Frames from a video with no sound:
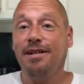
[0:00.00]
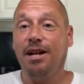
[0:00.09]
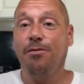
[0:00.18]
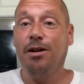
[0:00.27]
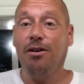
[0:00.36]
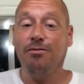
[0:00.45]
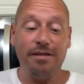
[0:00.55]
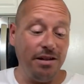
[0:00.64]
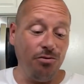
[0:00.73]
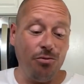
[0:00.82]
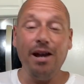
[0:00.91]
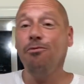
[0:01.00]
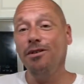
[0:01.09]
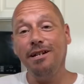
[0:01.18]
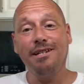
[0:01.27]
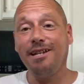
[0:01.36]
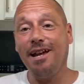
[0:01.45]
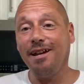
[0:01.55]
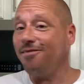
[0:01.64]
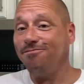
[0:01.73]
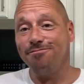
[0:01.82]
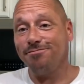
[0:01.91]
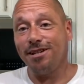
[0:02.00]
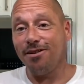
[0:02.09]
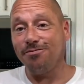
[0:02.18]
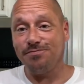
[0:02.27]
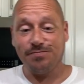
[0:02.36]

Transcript: here we go. Either way, we're eating steak, so.